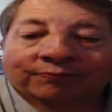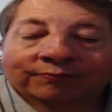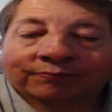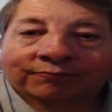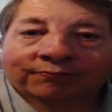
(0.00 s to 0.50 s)

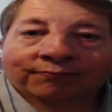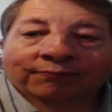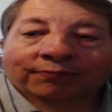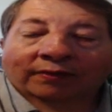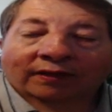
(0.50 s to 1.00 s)
But
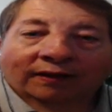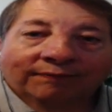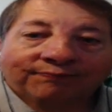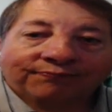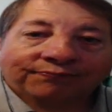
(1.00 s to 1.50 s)
the
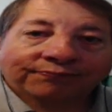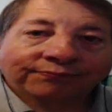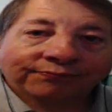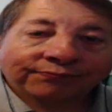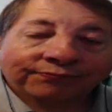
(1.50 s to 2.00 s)
thing
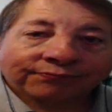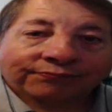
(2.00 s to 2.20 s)
is he kept